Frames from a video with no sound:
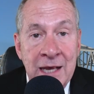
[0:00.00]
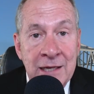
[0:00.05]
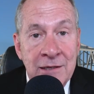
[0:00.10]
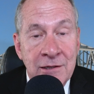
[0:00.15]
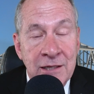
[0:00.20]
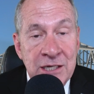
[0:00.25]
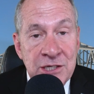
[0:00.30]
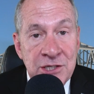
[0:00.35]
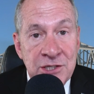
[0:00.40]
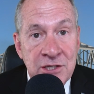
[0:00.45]

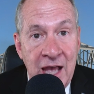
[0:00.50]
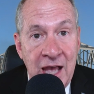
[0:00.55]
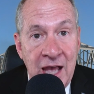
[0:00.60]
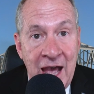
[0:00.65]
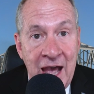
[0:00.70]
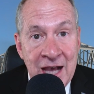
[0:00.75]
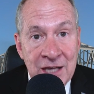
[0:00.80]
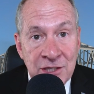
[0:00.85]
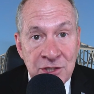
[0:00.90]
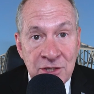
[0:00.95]
at
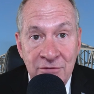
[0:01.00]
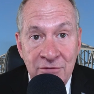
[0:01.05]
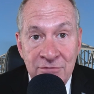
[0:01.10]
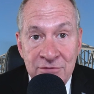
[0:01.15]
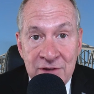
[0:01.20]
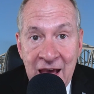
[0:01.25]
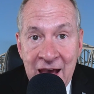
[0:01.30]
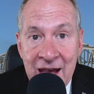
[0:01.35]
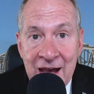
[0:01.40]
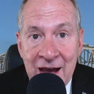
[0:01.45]
least as
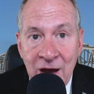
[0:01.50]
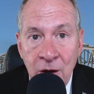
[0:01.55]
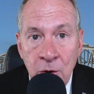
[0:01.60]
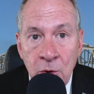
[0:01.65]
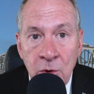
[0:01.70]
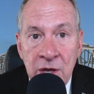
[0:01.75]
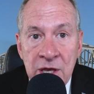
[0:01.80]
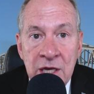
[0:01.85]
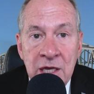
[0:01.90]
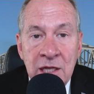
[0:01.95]
of
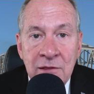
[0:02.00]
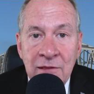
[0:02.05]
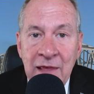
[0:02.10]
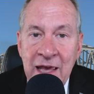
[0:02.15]
now,